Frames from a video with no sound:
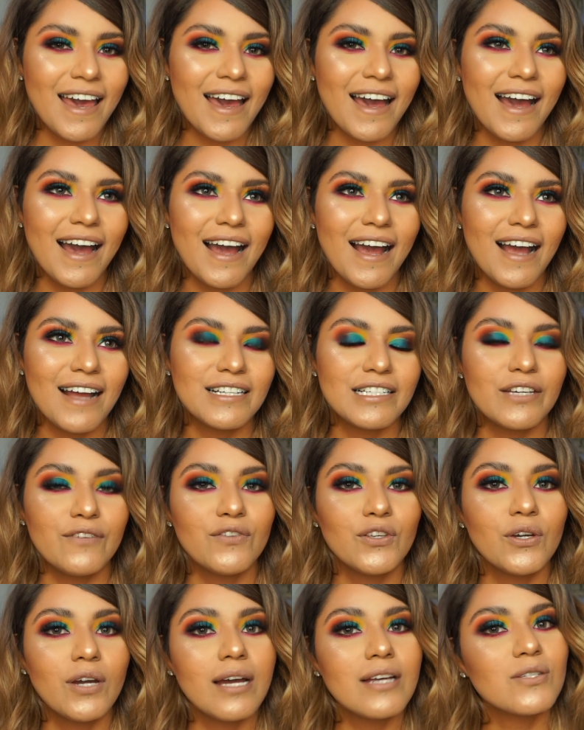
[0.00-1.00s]
And
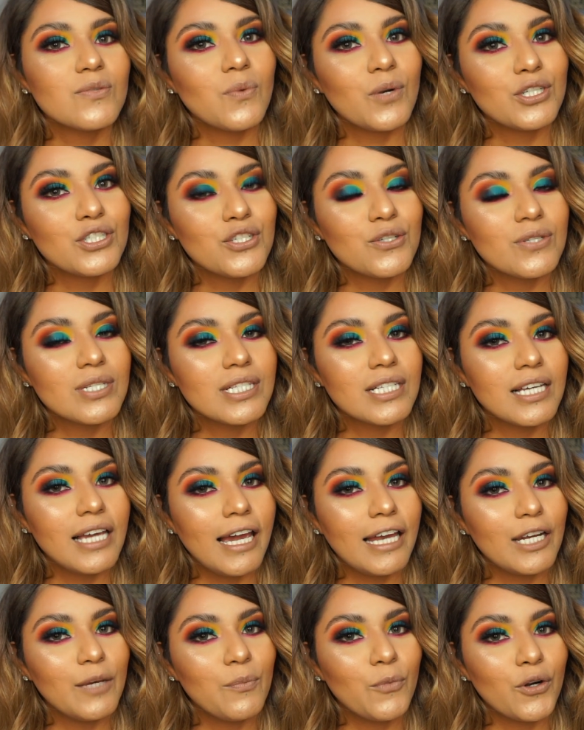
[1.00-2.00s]
if you guys want to see
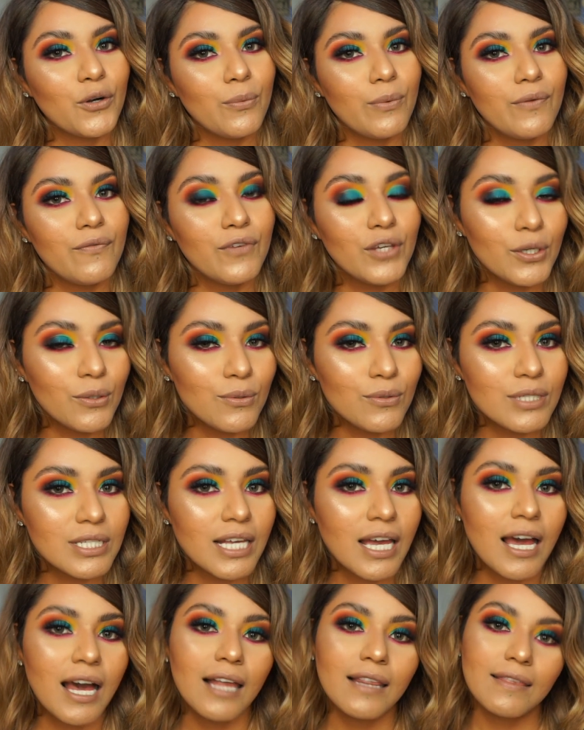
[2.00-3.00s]
any more reviews,
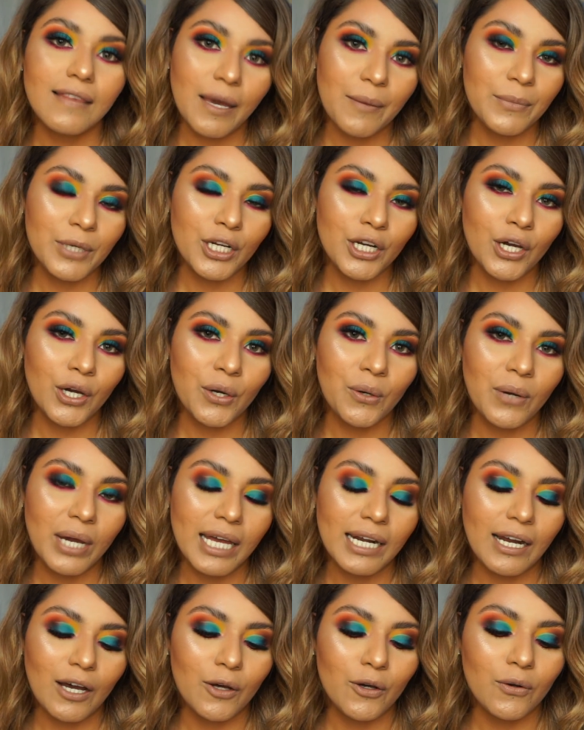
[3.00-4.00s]
let me know
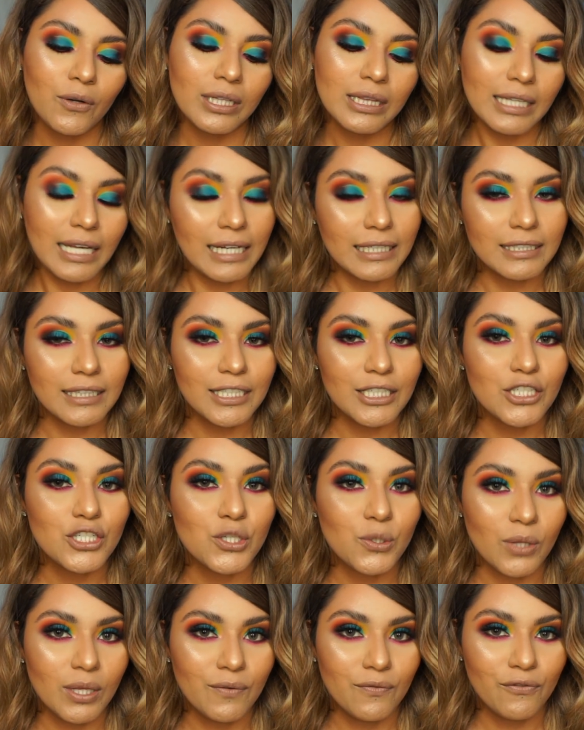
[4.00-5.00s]
and I'll gladly
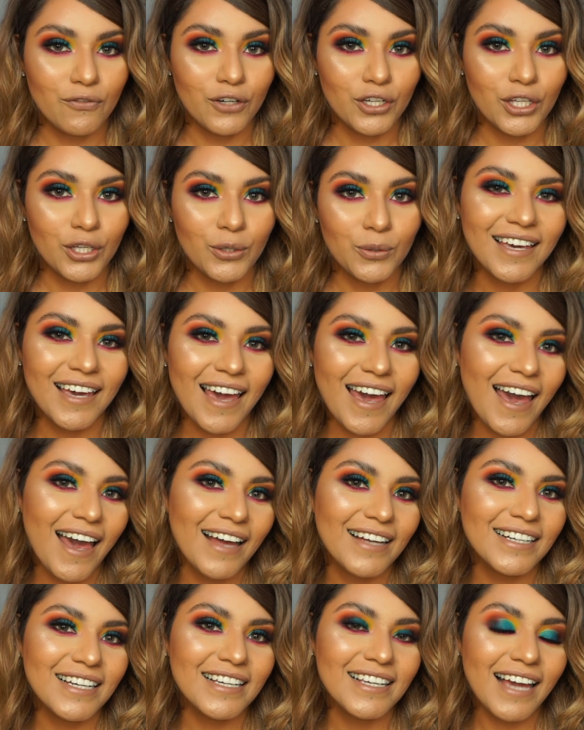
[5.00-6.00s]
do them for you.
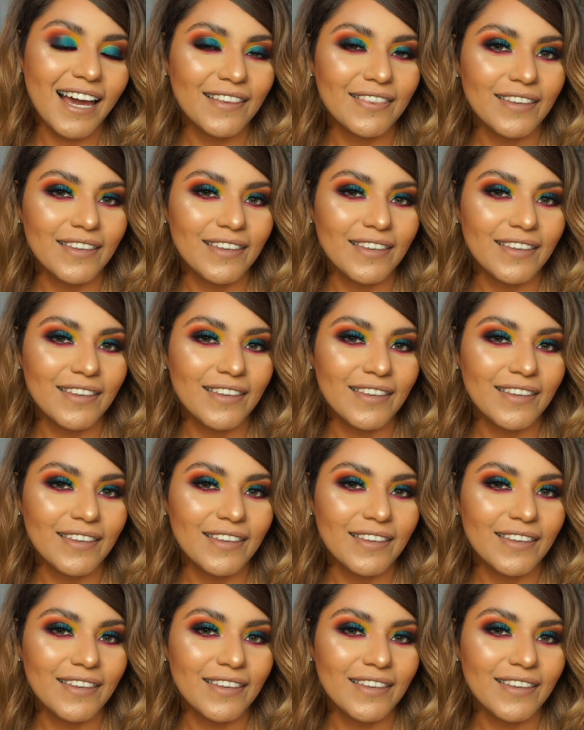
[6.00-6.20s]
And yeah,